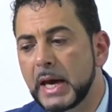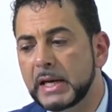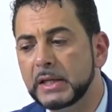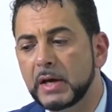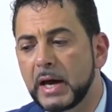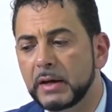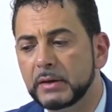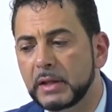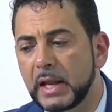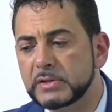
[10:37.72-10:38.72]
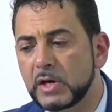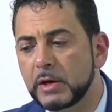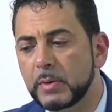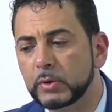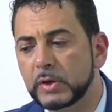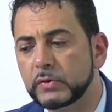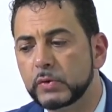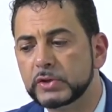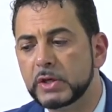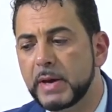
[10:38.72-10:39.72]
And then the last item I would like to
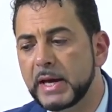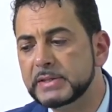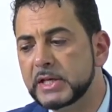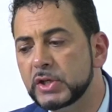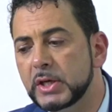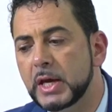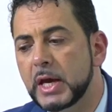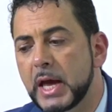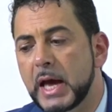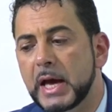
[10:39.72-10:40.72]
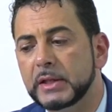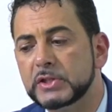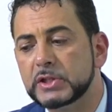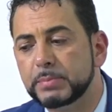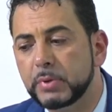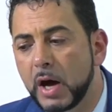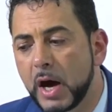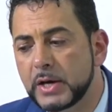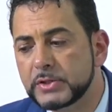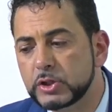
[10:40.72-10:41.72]
talk to you about is actually the
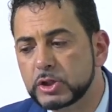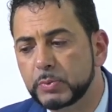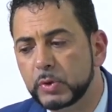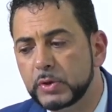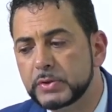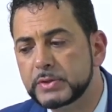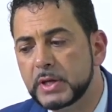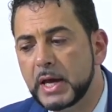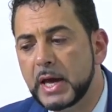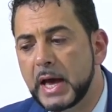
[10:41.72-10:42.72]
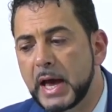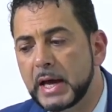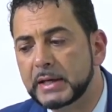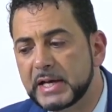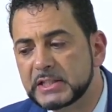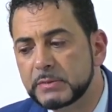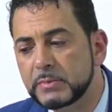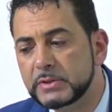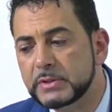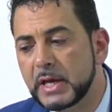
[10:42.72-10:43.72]
suppliers, distributors,
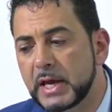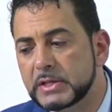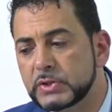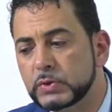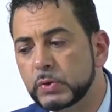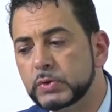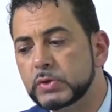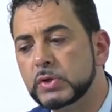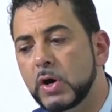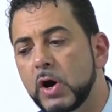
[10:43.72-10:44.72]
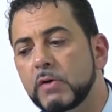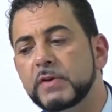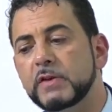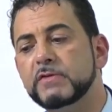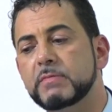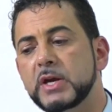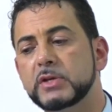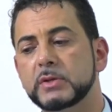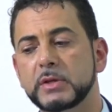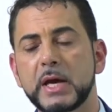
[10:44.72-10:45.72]
customers as sources of
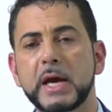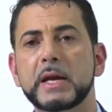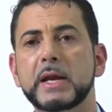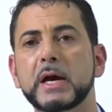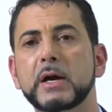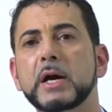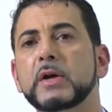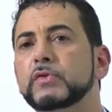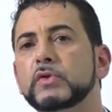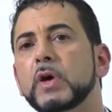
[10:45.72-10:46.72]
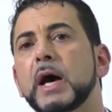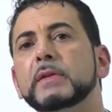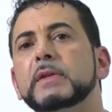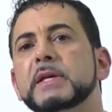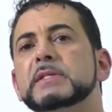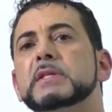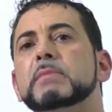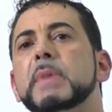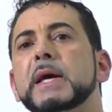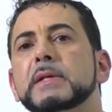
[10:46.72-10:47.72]
information. Now, do not
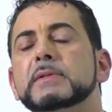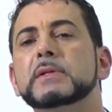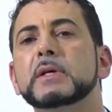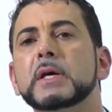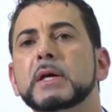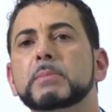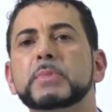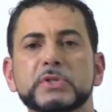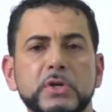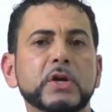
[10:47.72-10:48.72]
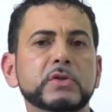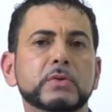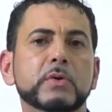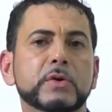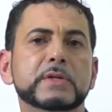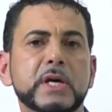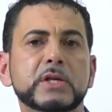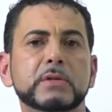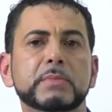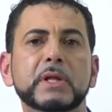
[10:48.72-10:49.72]
underestimate, beside your
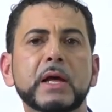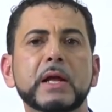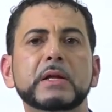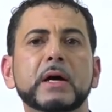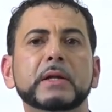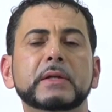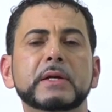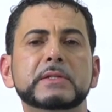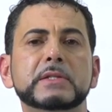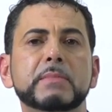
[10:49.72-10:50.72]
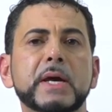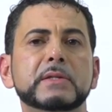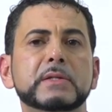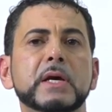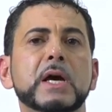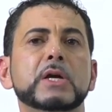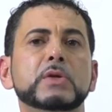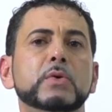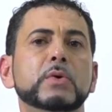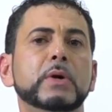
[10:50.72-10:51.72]
organisation, but don't underestimate
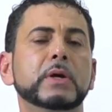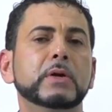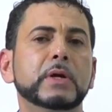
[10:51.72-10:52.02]
your,